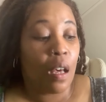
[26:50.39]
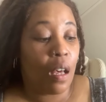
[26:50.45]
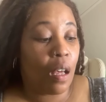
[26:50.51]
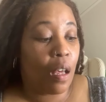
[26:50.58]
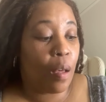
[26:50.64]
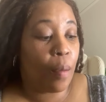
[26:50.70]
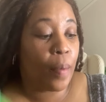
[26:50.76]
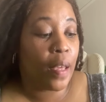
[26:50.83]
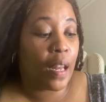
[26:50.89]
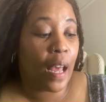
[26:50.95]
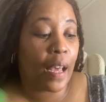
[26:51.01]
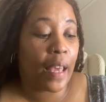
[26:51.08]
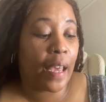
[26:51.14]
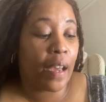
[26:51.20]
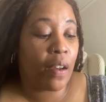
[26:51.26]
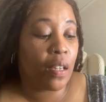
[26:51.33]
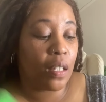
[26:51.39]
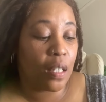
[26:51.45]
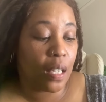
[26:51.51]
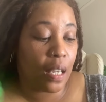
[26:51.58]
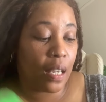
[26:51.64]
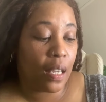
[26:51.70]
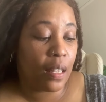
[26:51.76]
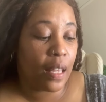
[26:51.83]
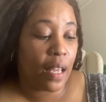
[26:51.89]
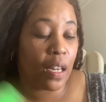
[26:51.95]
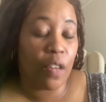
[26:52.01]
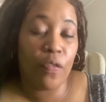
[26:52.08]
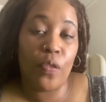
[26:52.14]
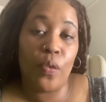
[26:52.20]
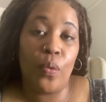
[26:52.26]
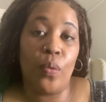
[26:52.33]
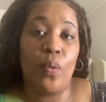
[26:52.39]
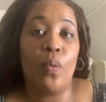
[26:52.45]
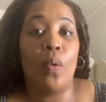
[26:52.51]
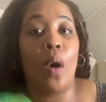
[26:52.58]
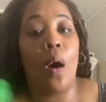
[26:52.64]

And I guarantee that if you